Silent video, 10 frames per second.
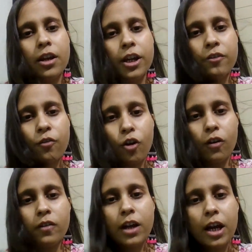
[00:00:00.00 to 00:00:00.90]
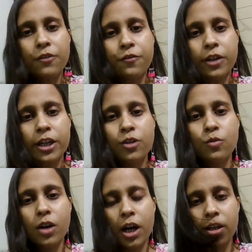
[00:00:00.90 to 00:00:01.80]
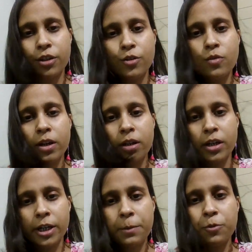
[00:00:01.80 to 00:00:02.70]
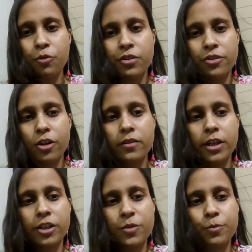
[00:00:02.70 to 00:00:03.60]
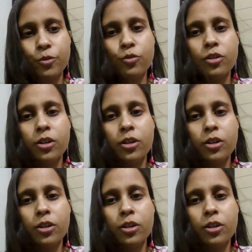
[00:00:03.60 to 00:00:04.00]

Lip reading: involved are free to argue and attempt to resolve their dispute